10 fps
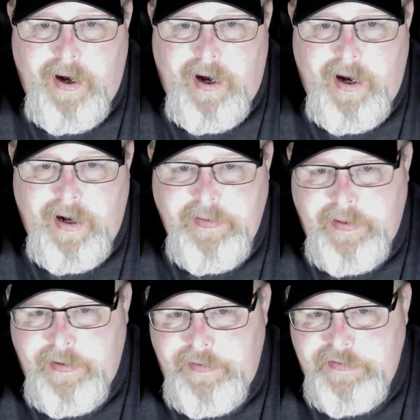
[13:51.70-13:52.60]
And then the
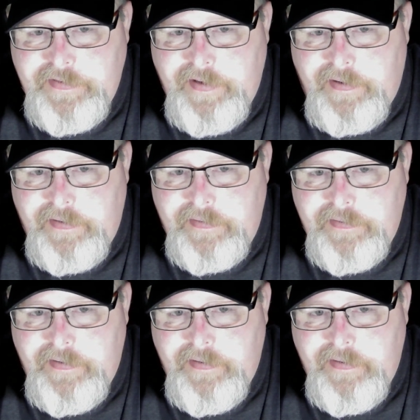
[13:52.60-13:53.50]
nurse called
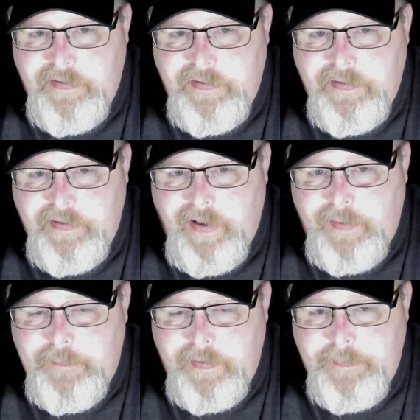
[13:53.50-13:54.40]
and
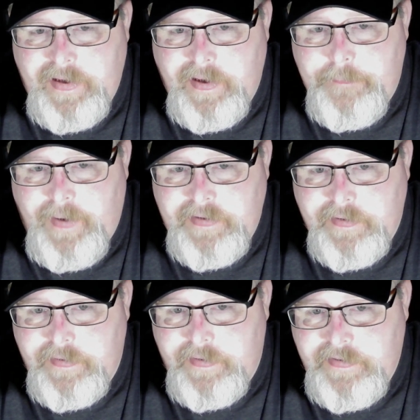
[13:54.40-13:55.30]
wanted me to come back to the
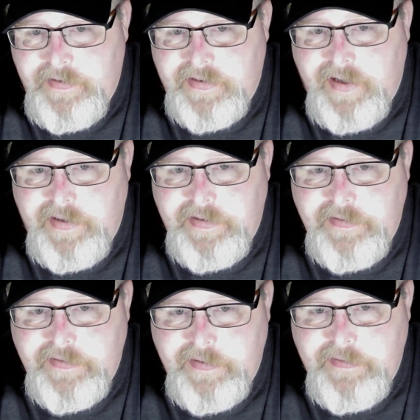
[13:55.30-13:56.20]
nurse's station.
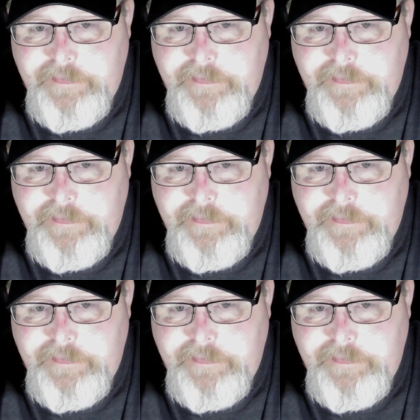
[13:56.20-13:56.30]
So